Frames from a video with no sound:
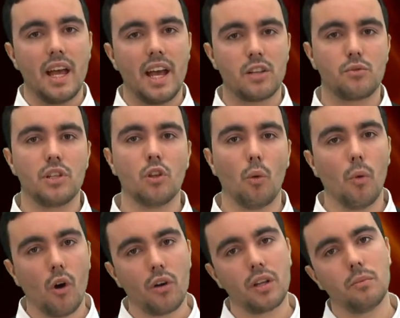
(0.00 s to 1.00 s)
As we know
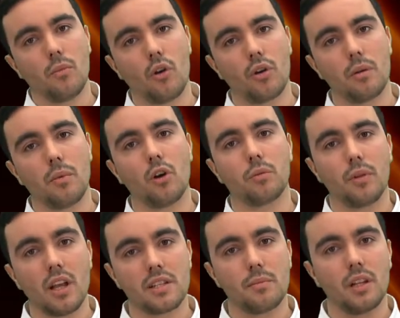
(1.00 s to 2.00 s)
more and more about
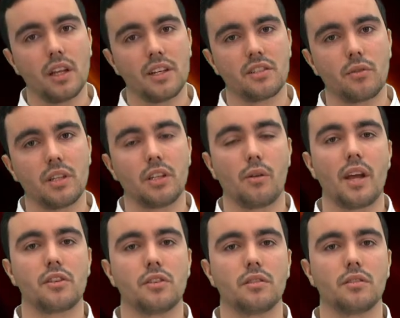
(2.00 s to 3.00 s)
plasma laser
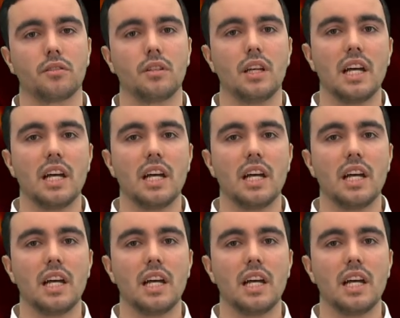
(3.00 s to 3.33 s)
interactions,